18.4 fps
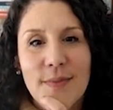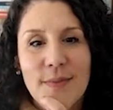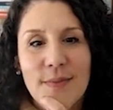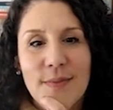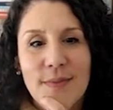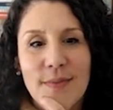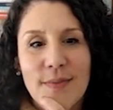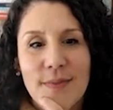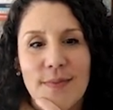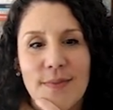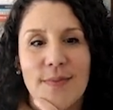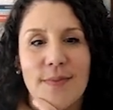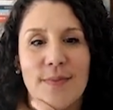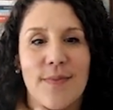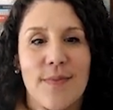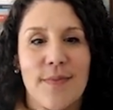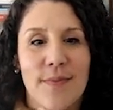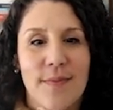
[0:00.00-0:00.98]

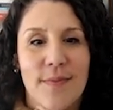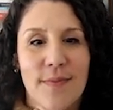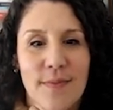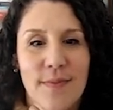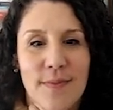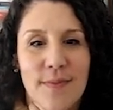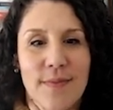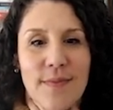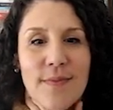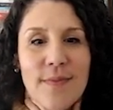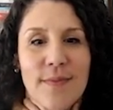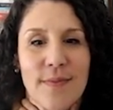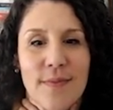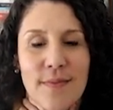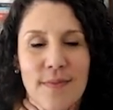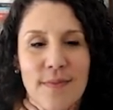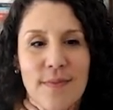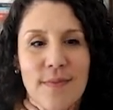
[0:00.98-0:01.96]

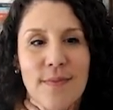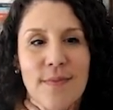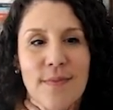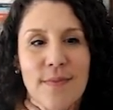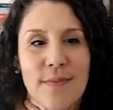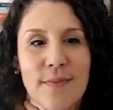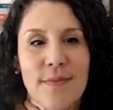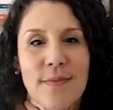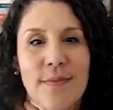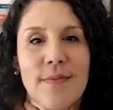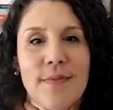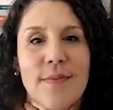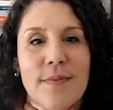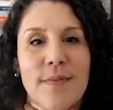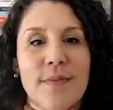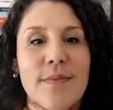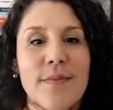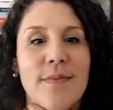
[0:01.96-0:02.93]

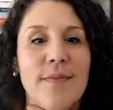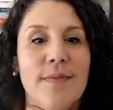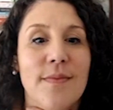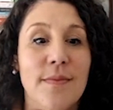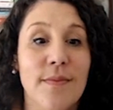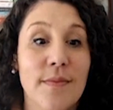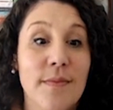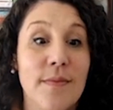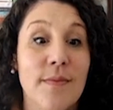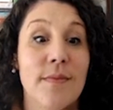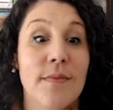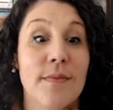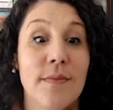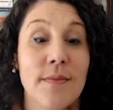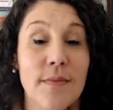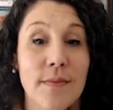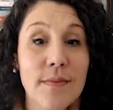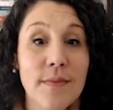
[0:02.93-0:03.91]

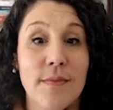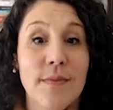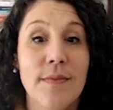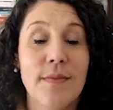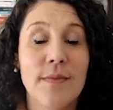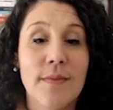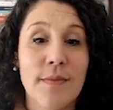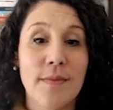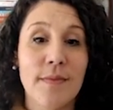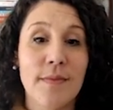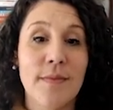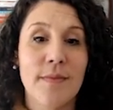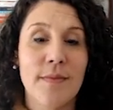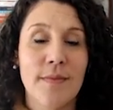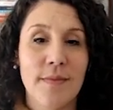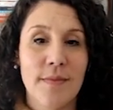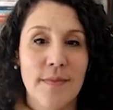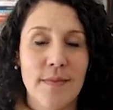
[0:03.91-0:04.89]

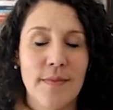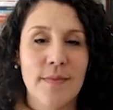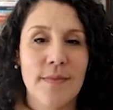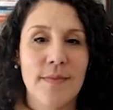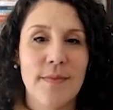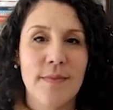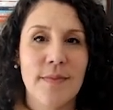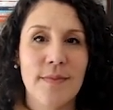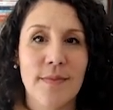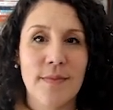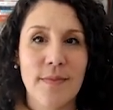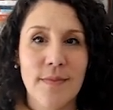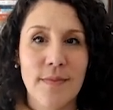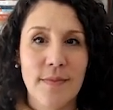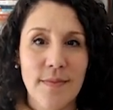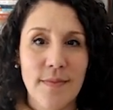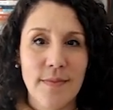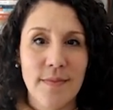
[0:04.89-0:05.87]

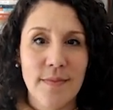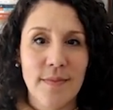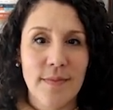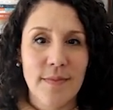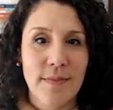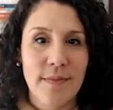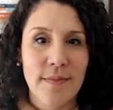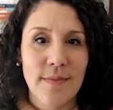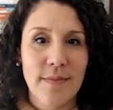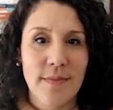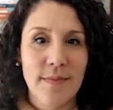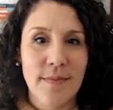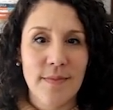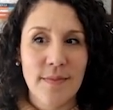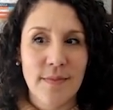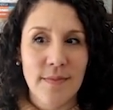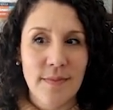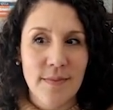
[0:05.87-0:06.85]

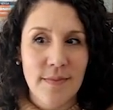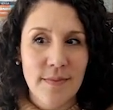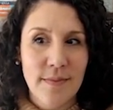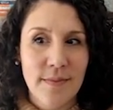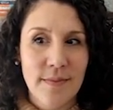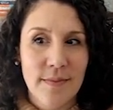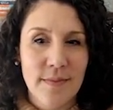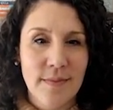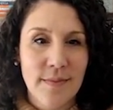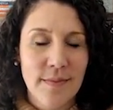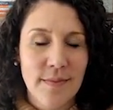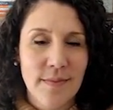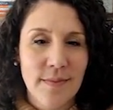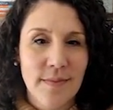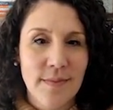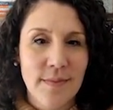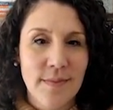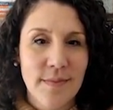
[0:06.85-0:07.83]

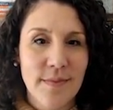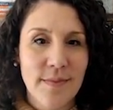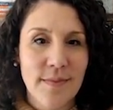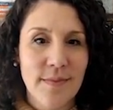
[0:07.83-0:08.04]
This person isn't speaking.